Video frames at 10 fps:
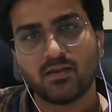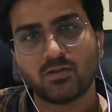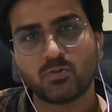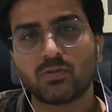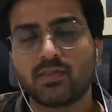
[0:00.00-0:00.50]

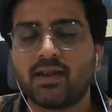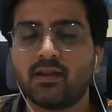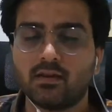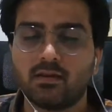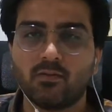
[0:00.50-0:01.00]
So
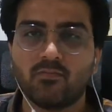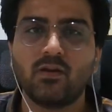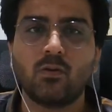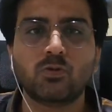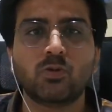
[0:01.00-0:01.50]
that will
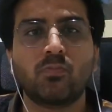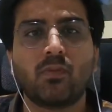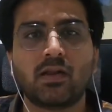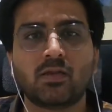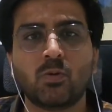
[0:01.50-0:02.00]
also
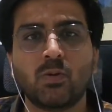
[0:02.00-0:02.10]
mark you